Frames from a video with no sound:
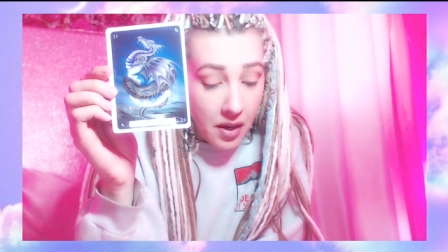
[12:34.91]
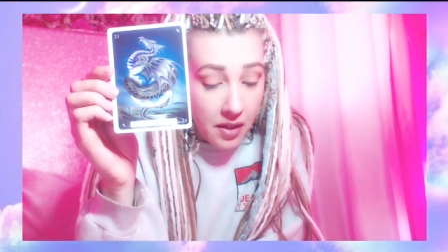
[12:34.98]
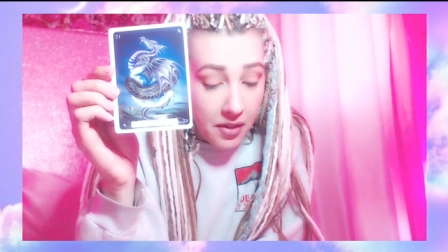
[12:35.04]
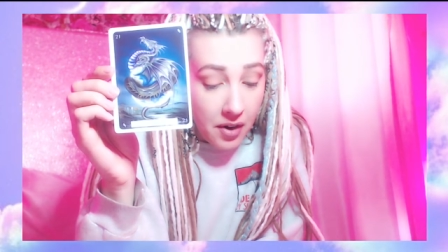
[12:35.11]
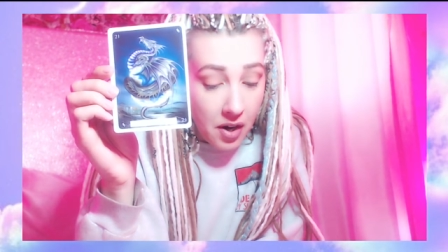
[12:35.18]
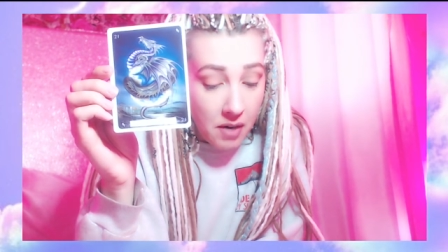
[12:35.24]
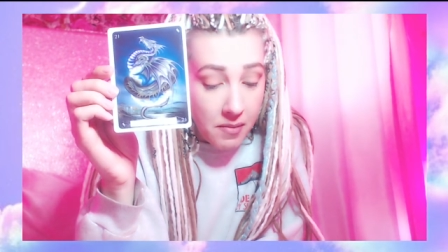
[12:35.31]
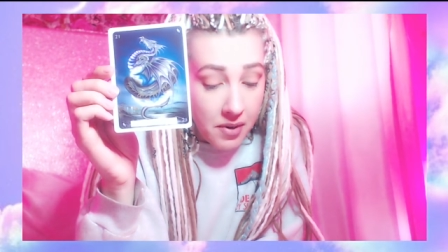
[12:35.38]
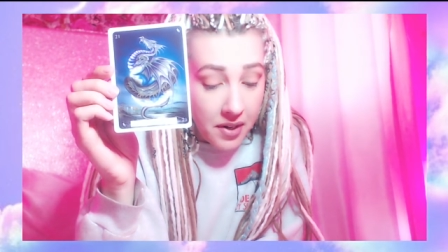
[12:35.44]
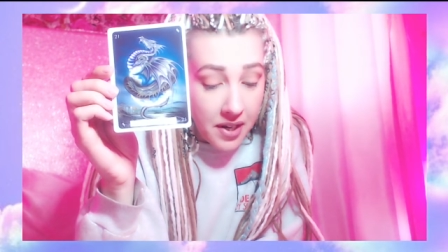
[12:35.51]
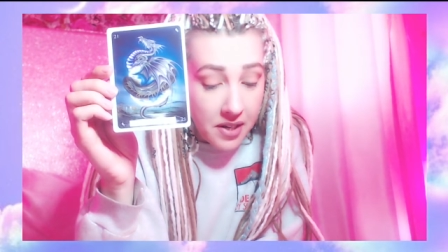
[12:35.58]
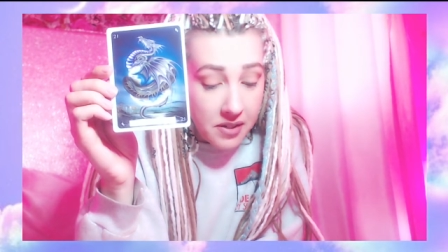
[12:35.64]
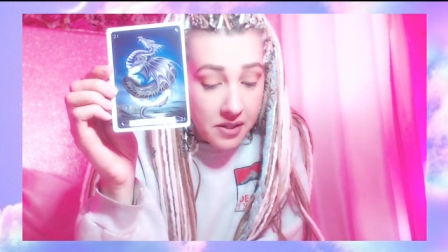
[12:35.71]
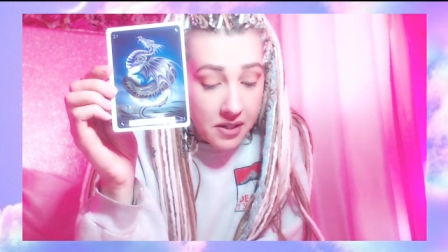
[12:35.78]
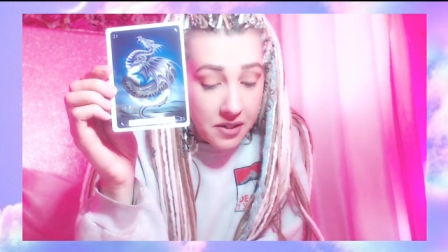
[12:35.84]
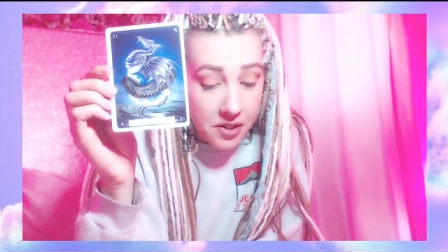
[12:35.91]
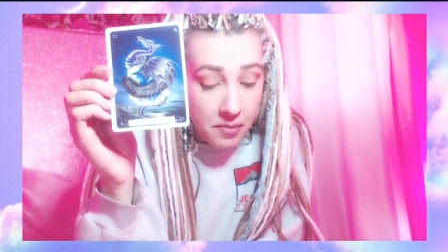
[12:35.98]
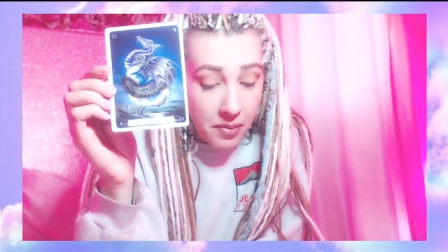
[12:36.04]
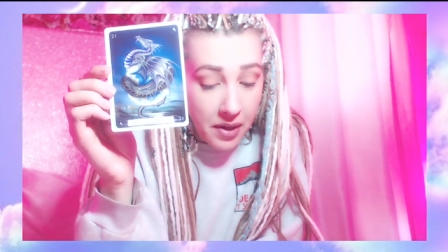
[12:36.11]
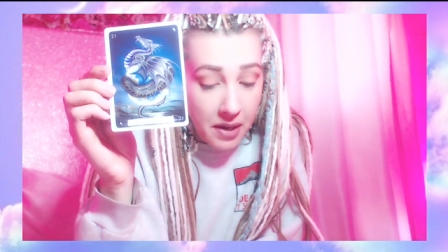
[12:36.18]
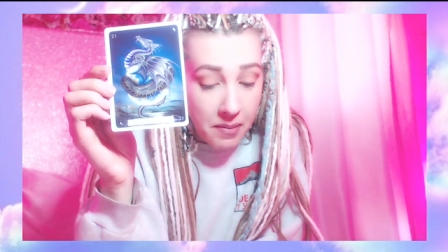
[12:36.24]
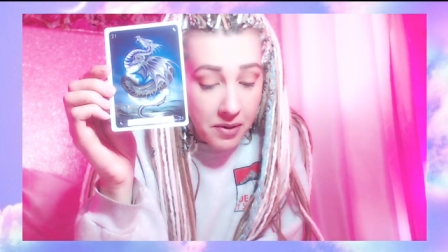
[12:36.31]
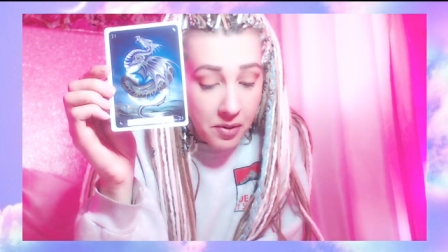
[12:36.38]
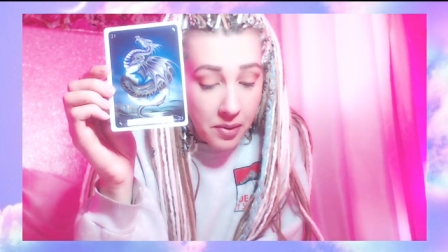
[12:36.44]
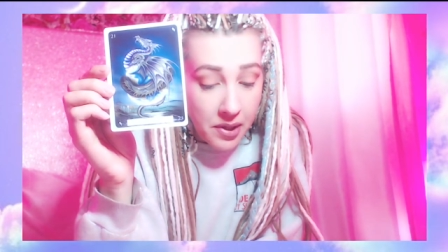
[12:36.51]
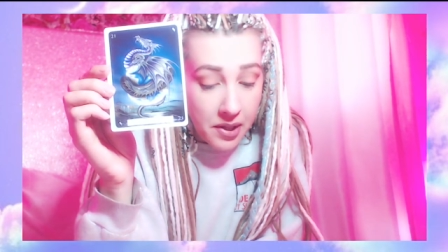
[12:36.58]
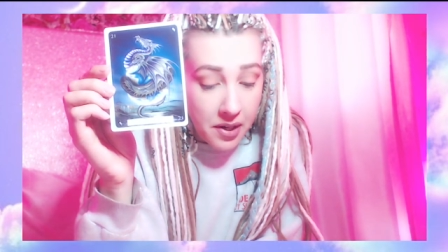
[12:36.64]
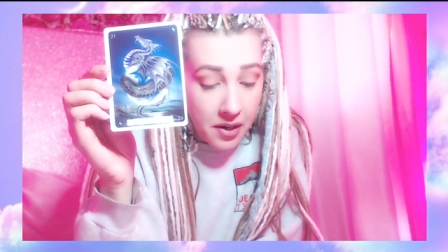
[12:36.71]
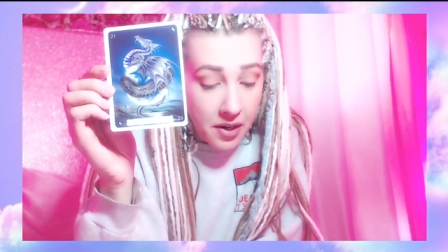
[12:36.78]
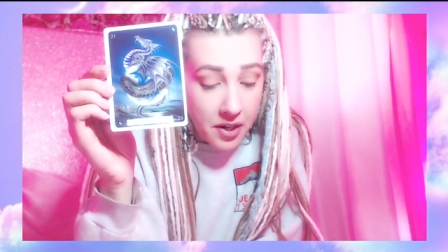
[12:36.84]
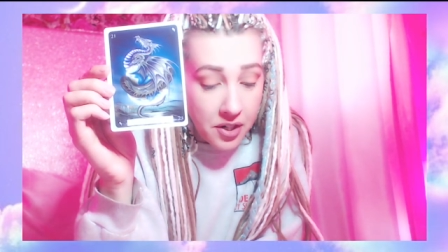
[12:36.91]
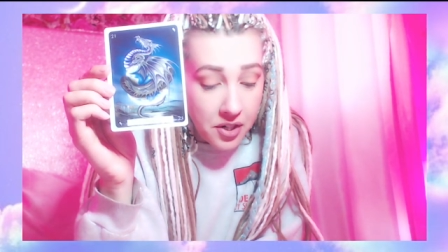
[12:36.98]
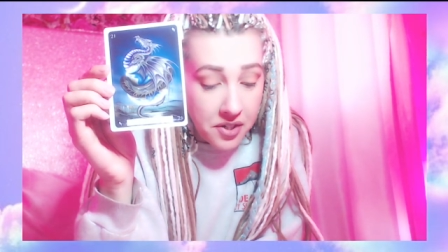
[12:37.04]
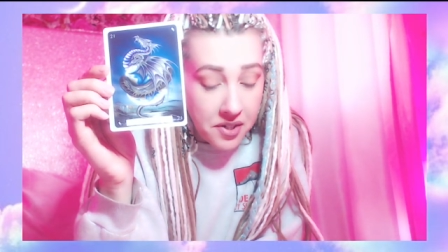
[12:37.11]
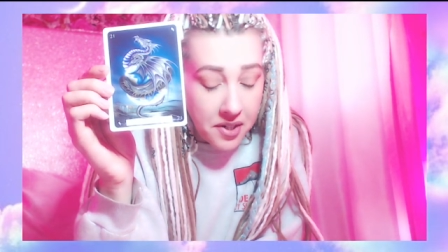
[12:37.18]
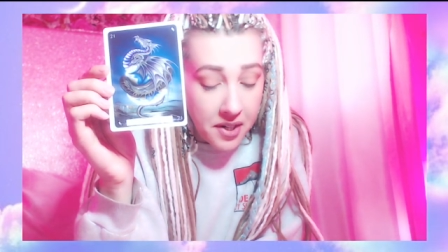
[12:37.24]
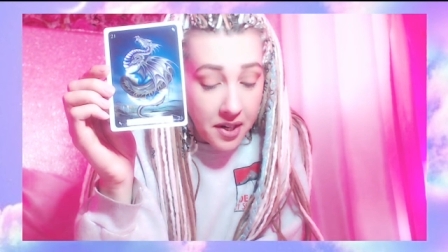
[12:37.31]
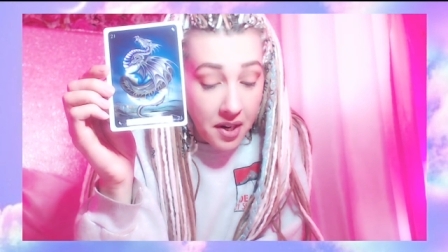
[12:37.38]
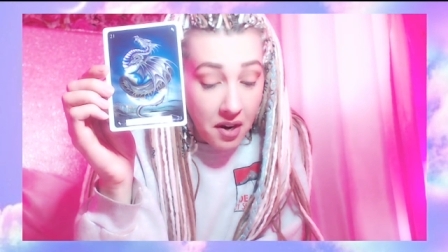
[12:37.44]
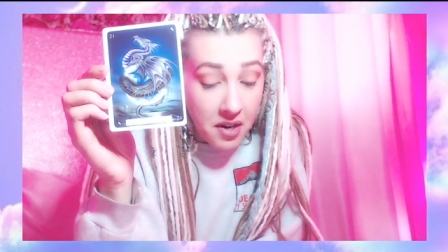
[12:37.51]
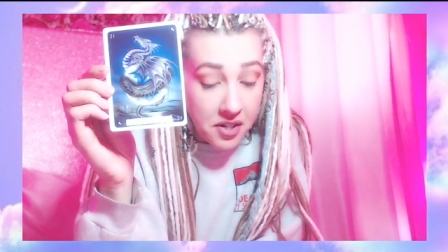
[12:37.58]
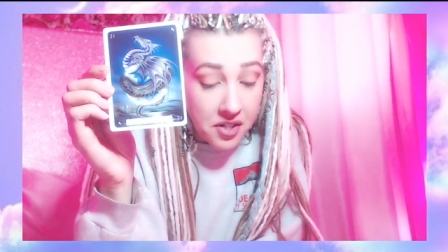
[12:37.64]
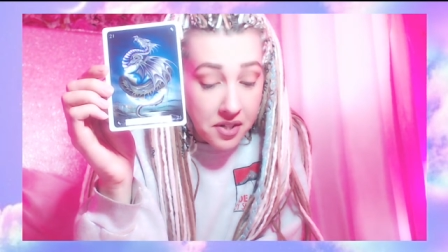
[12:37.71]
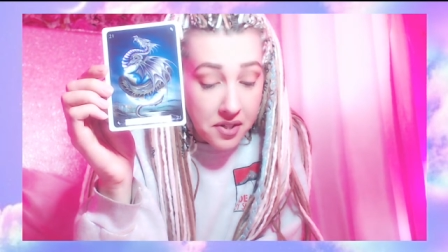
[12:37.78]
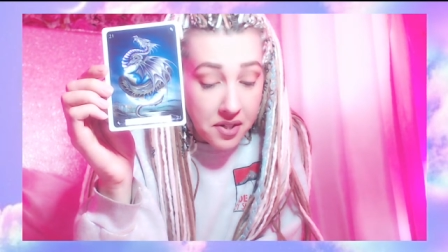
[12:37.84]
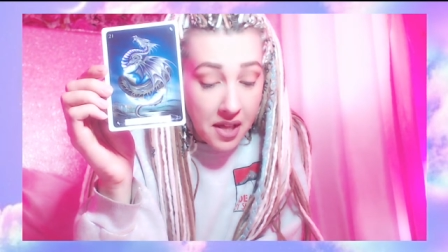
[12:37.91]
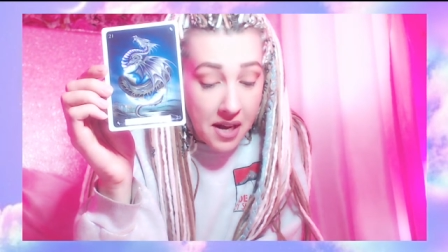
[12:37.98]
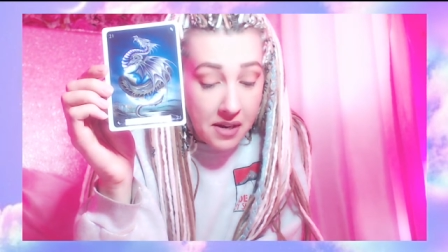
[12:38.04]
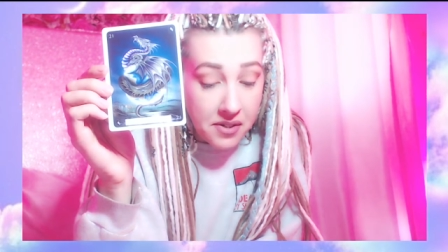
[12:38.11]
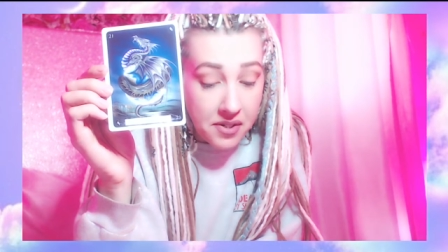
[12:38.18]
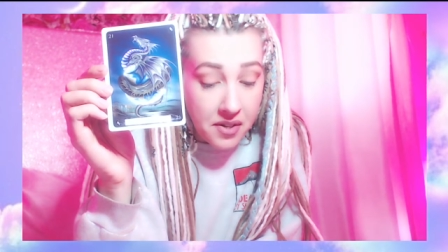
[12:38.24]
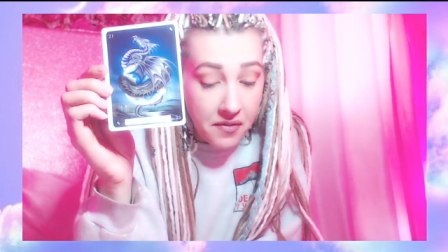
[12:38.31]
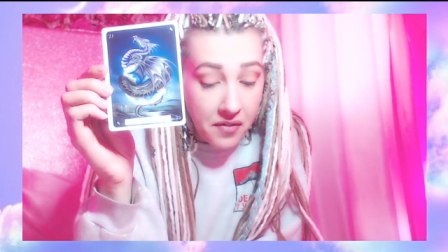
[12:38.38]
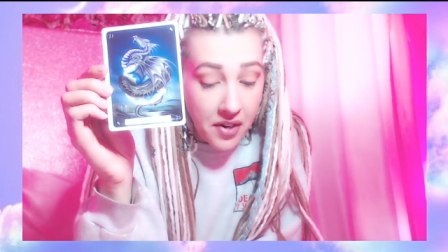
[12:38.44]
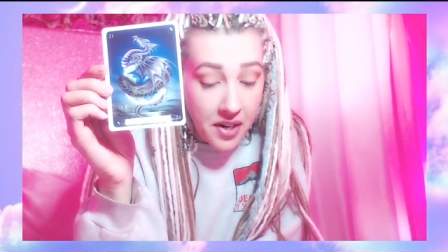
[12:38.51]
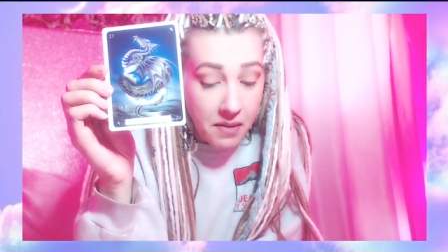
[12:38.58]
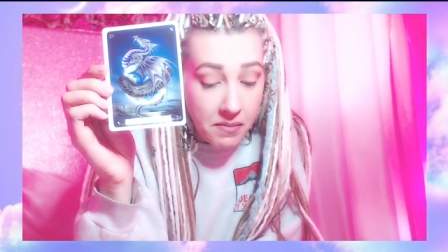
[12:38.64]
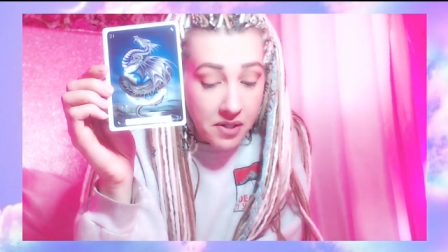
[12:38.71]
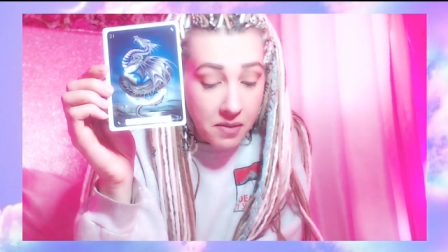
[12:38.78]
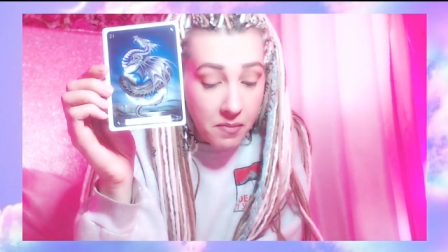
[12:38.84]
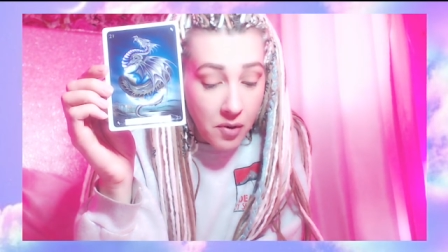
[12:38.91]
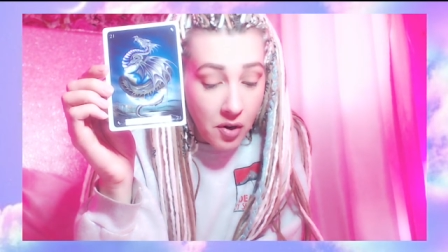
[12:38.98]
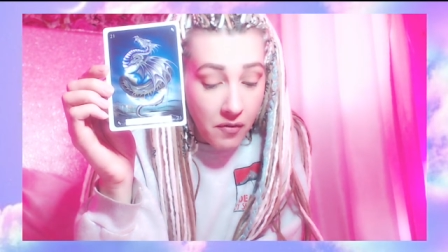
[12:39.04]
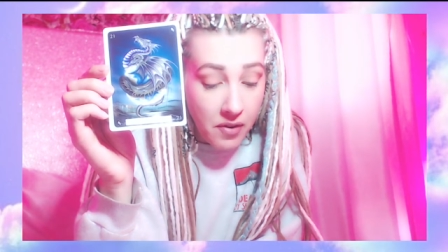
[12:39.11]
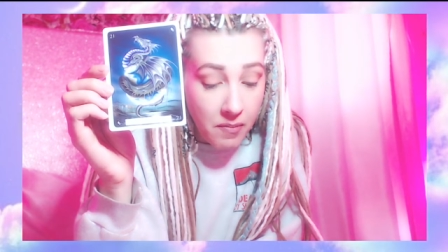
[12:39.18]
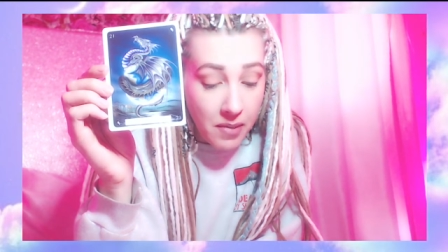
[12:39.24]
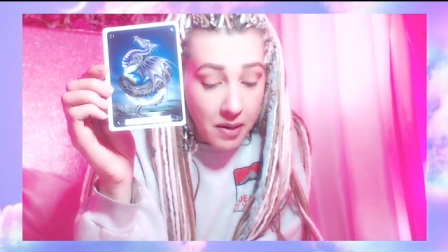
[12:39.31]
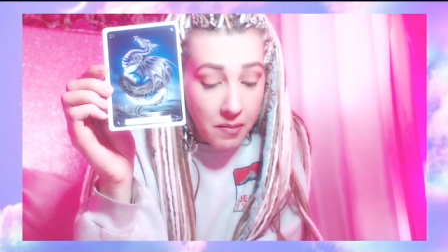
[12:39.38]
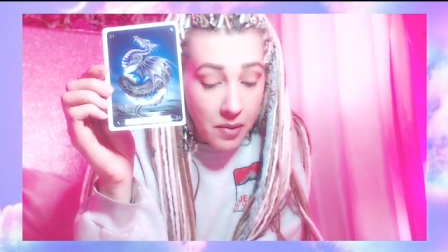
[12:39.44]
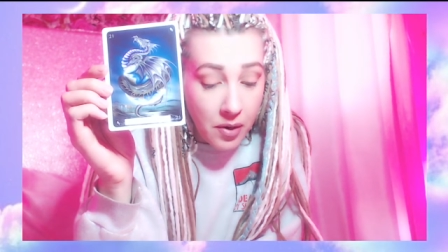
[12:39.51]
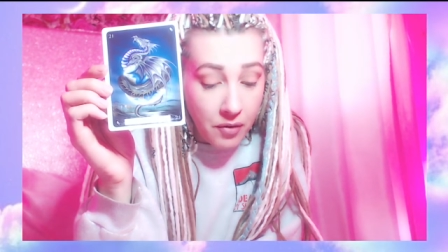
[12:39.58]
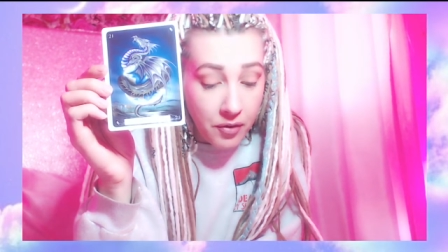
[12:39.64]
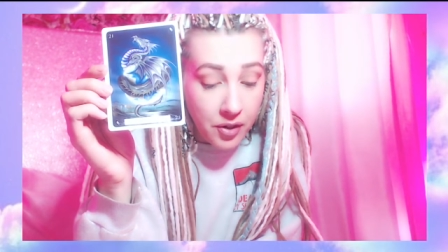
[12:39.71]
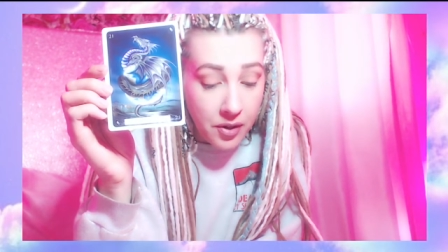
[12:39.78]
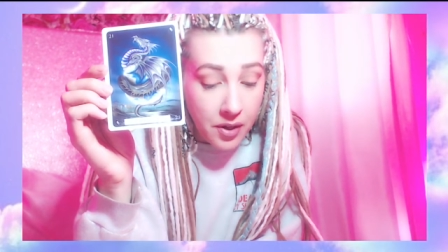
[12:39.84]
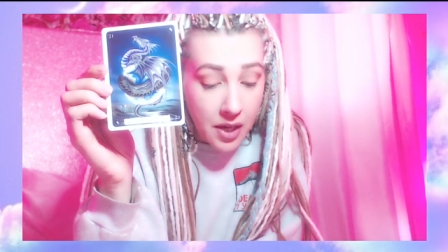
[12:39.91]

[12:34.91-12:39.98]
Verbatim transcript: The harmonious interplay between the conscious and unconscious allows the freedom to move and be moved.